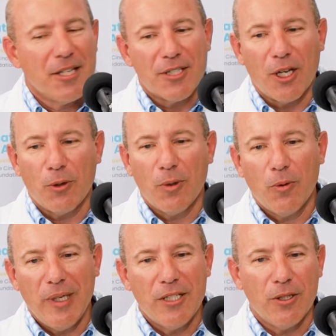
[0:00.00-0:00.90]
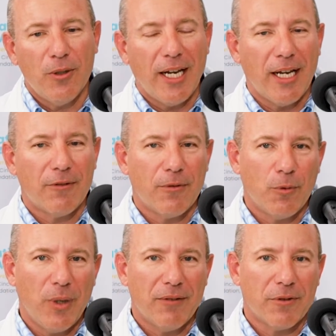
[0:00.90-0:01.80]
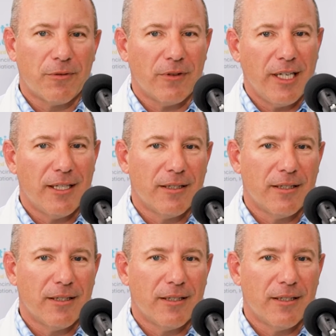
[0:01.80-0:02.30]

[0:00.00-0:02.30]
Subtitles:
So we have a fleet